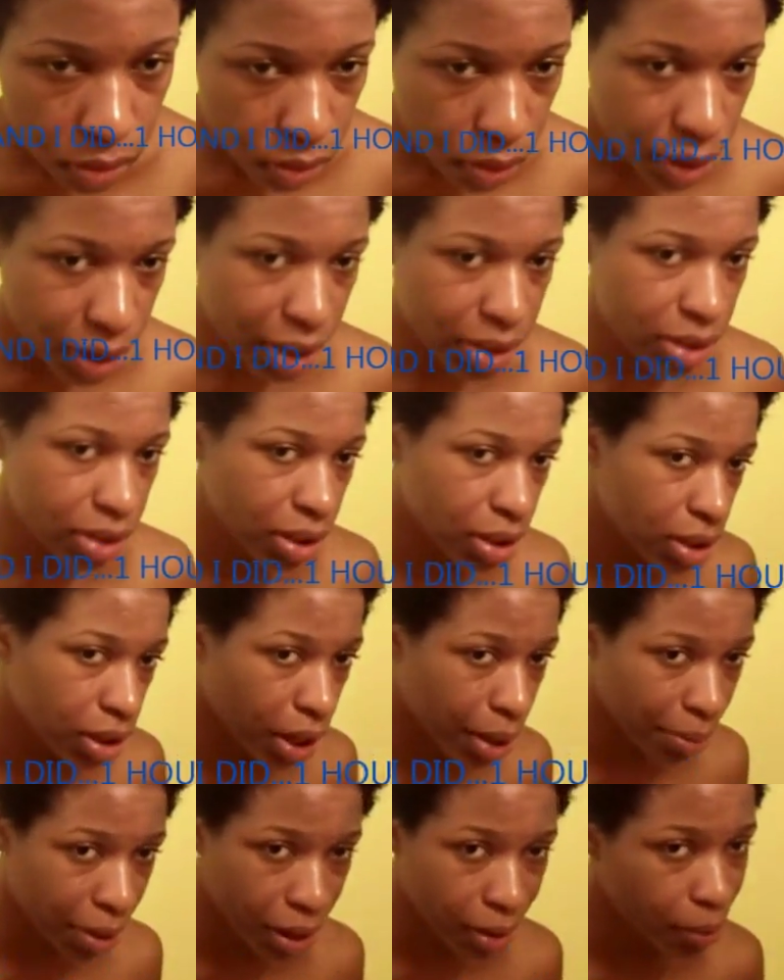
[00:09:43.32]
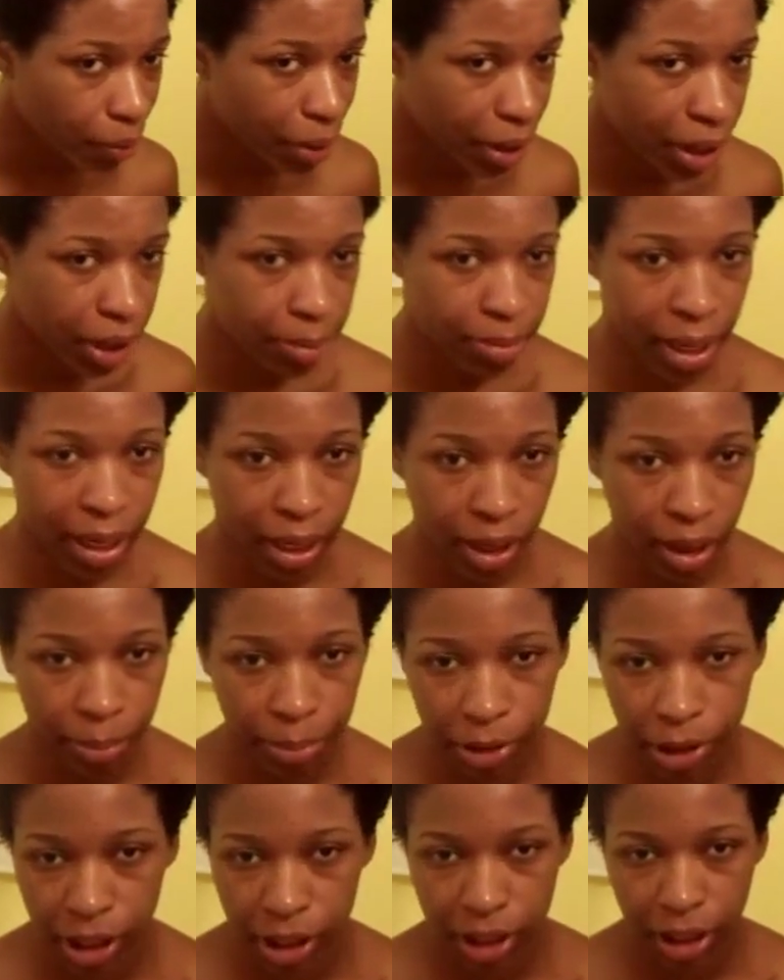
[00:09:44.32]
that's good. I'm not gonna wear any makeup
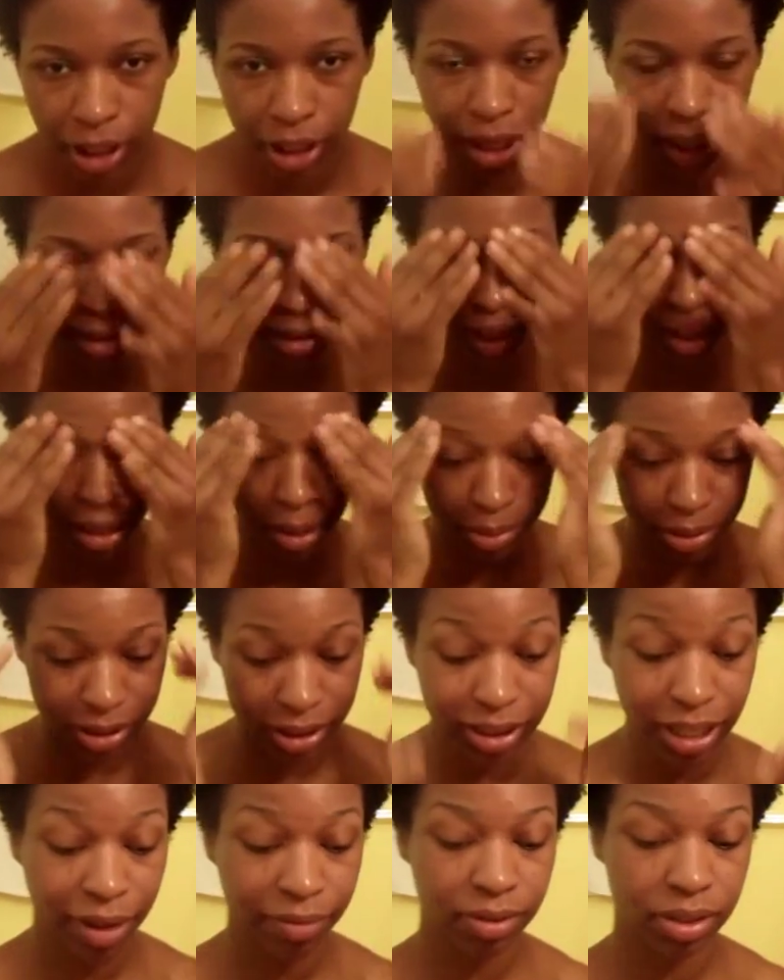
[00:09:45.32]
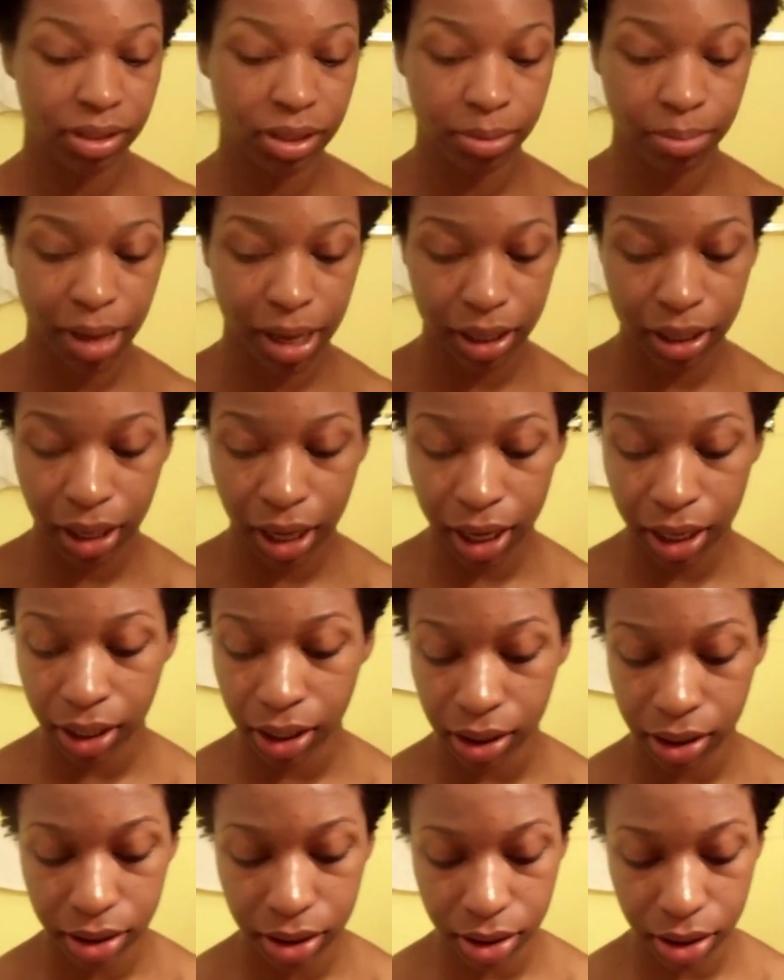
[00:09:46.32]
or anything like that. I'm gonna just have to see my
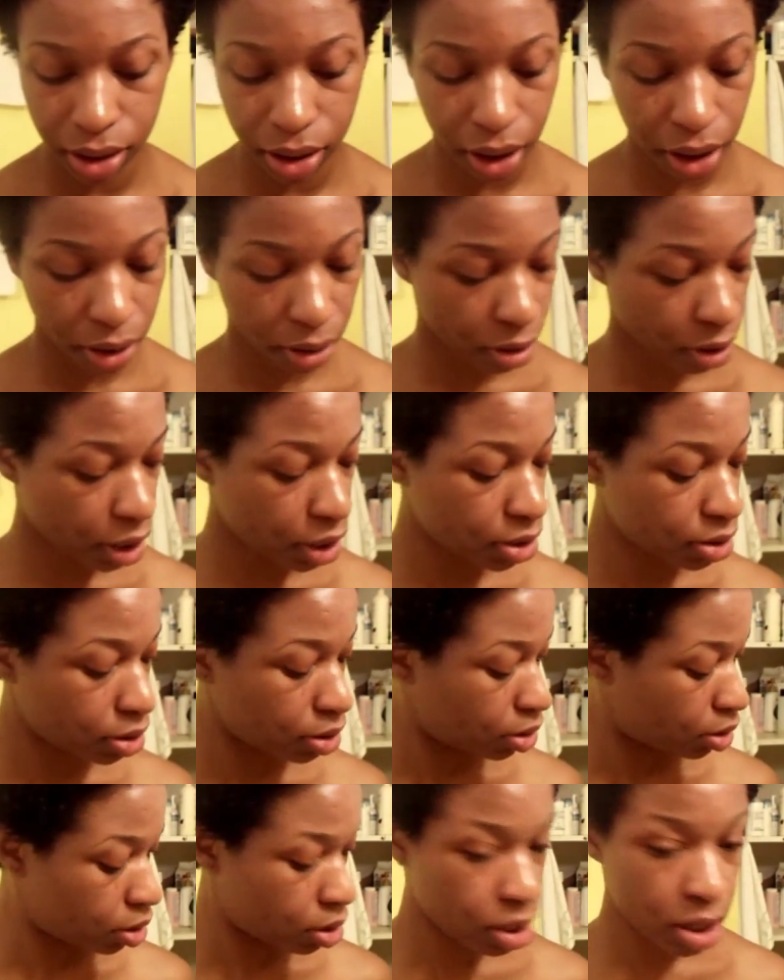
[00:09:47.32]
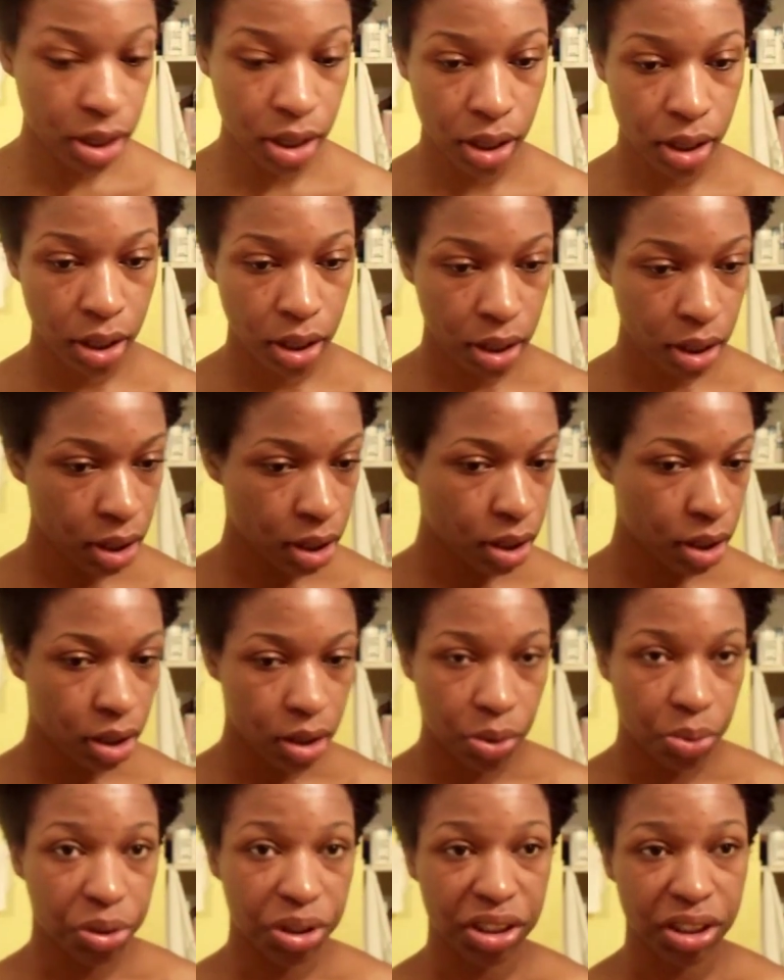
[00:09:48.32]
clients looking crazy,
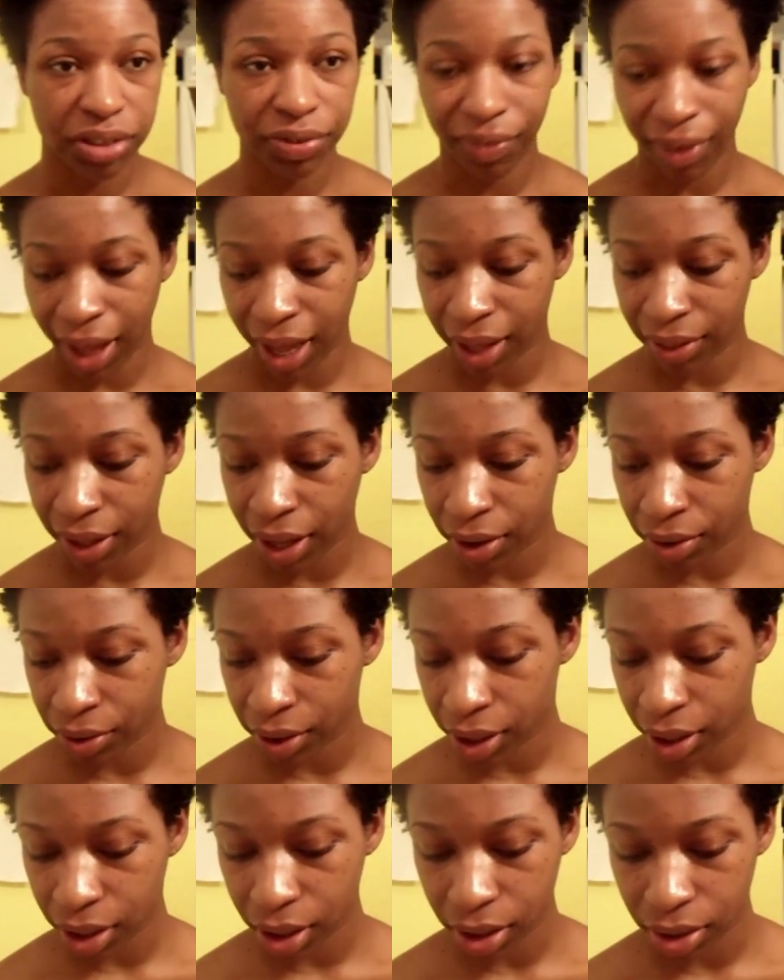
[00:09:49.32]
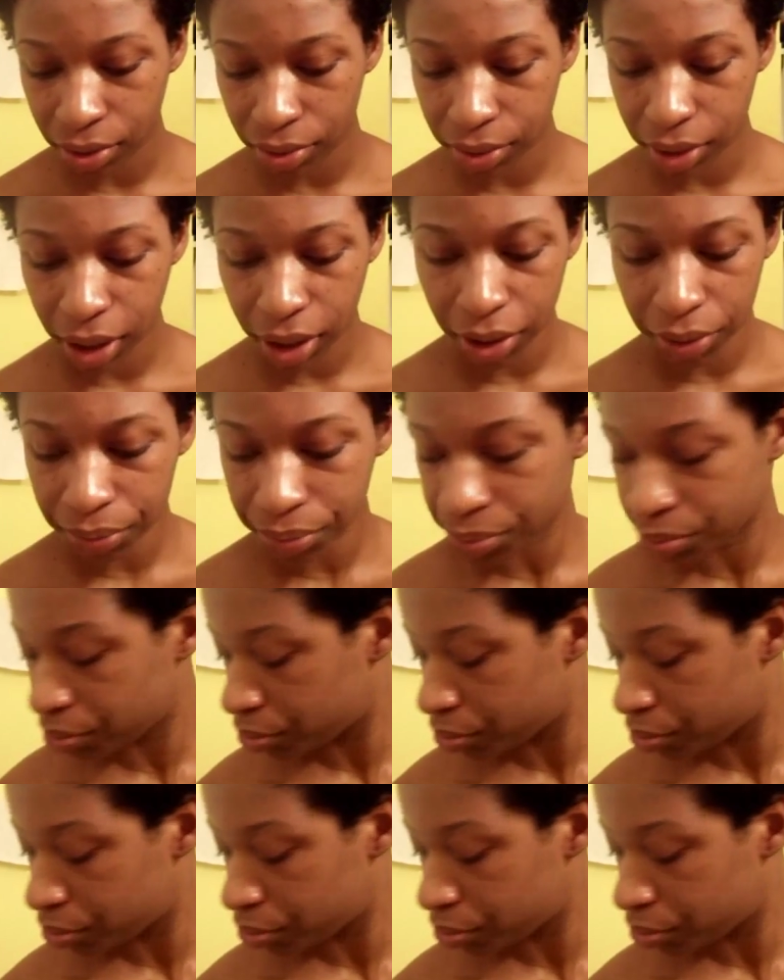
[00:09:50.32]
which is fine. They don't care, I don't think.